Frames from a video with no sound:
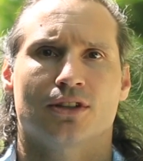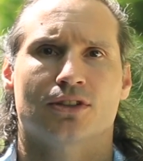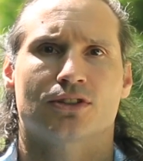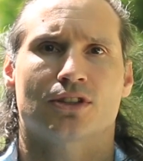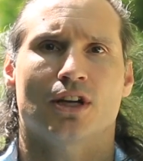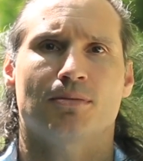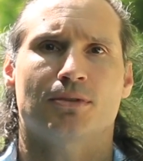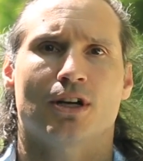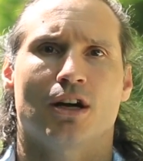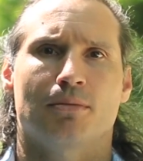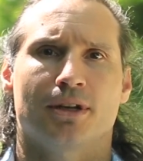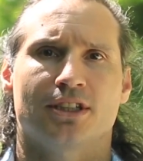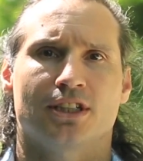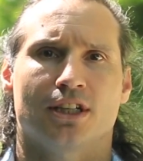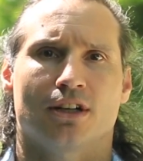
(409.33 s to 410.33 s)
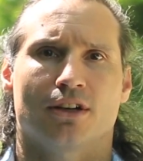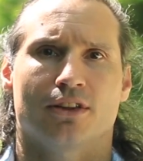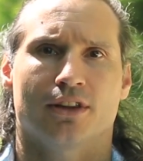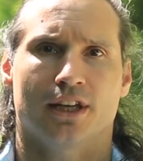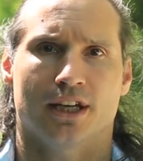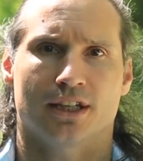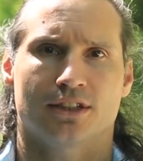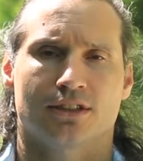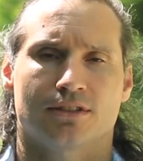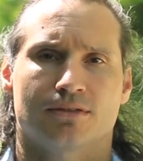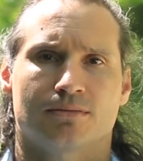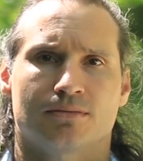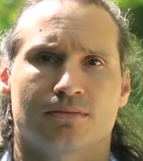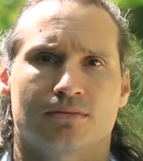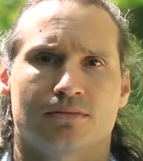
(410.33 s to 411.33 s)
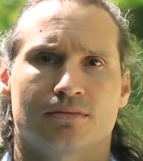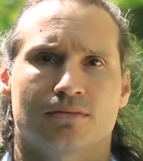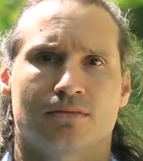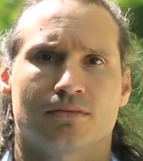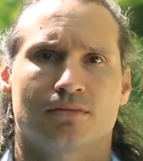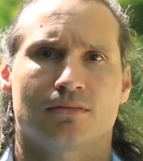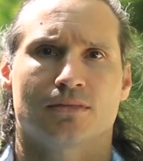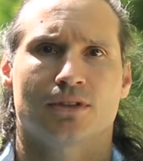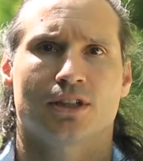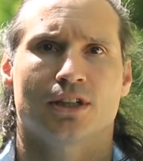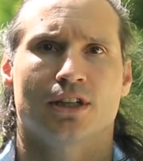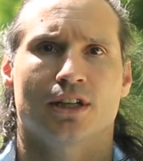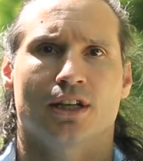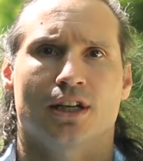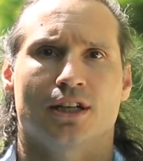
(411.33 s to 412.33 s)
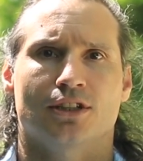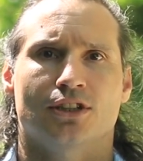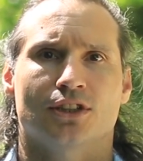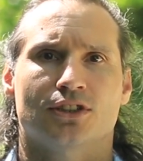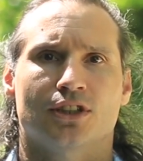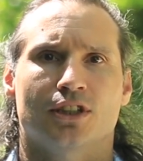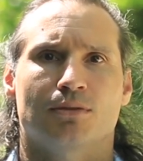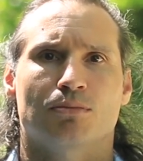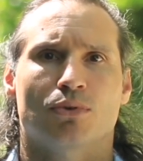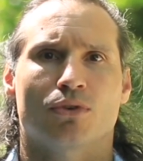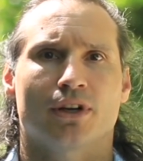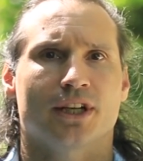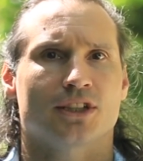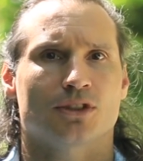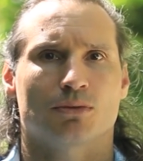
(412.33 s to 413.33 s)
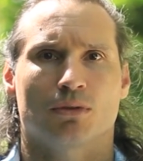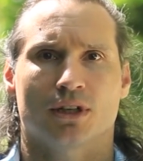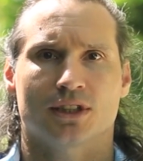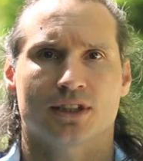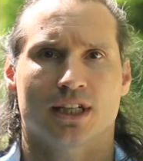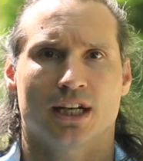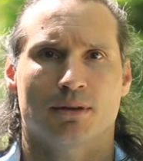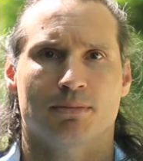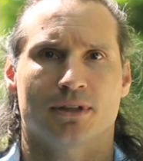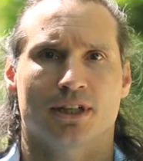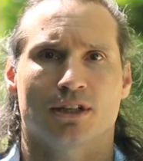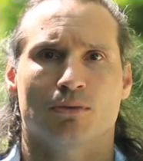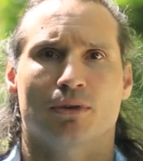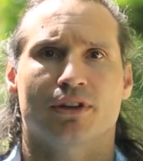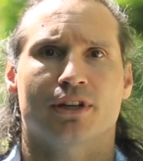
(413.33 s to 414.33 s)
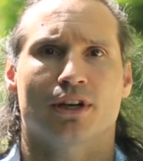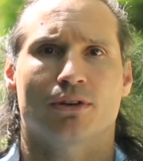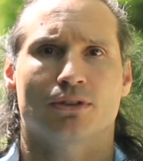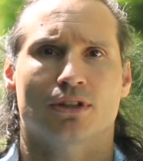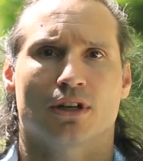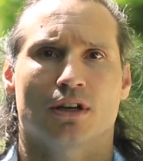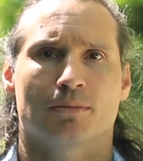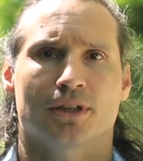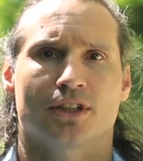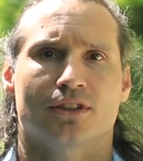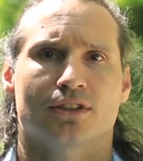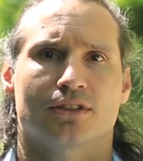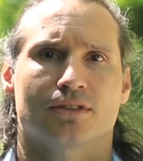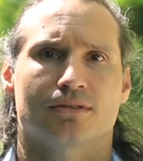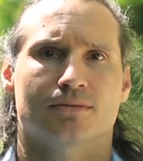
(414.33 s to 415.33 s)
Stop commenting on that and just embrace what is happening without comment.